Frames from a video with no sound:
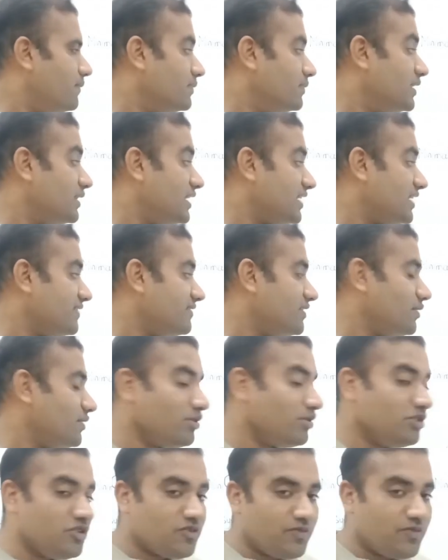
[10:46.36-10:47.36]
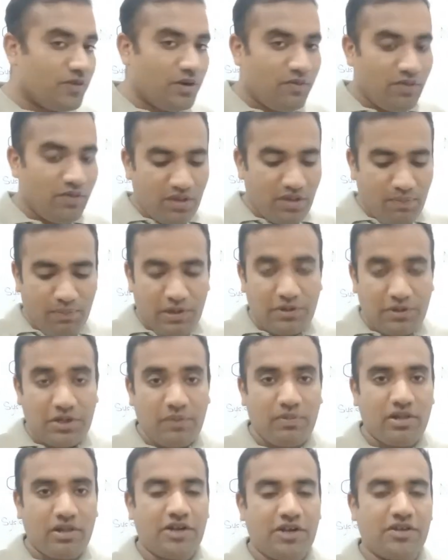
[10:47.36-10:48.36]
the lexicon is filled with the
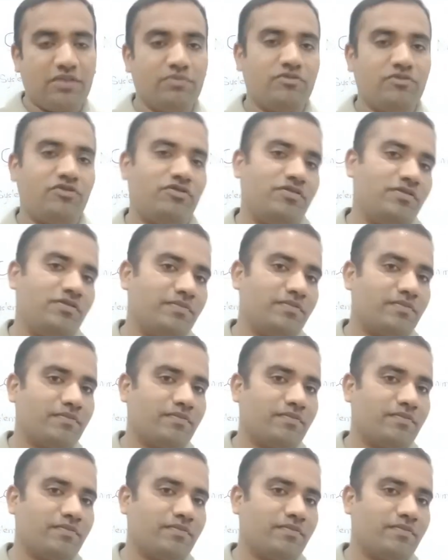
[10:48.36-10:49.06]
multiple items.